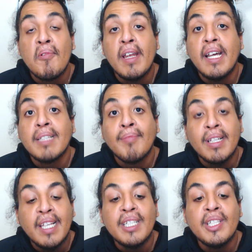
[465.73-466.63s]
Great
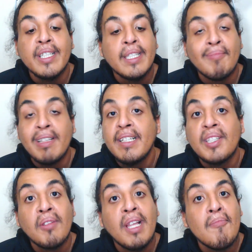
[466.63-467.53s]
expectations.
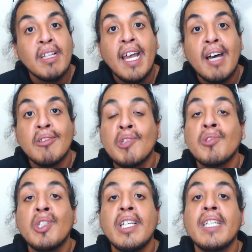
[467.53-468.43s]
Please don't let me down.
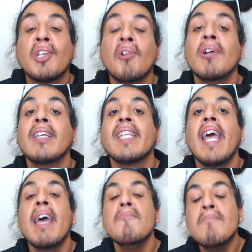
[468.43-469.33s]
Junji Ito
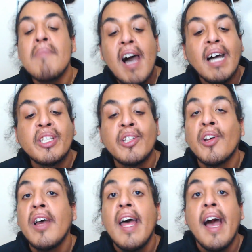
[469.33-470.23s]
is a
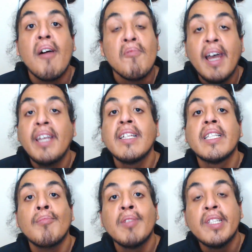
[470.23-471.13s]
master at
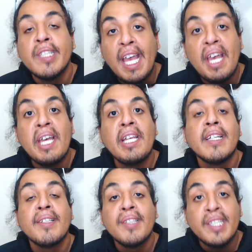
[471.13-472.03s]
writing some
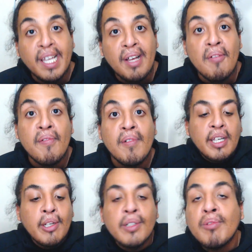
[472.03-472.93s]
insane stuff.
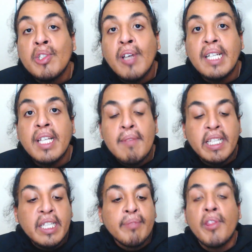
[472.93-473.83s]
Kind of curious what you guys think
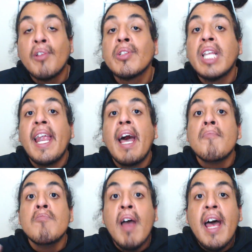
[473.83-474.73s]
about this. For those that
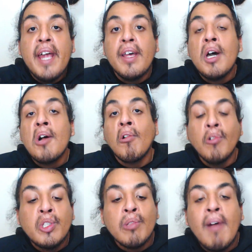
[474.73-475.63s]
have read
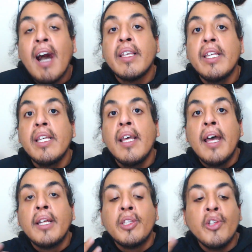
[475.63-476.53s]

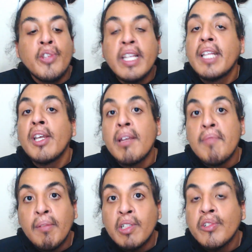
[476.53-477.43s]
Uzumaki, do you think that they're
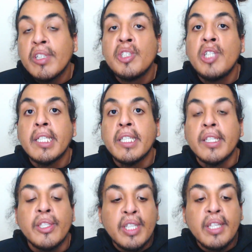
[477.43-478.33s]
going to be able to do this
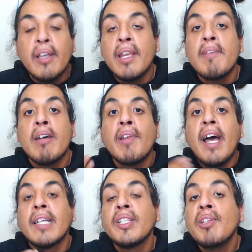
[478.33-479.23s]
justice? You think they're going to be able
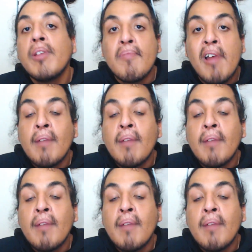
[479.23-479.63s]
to execute it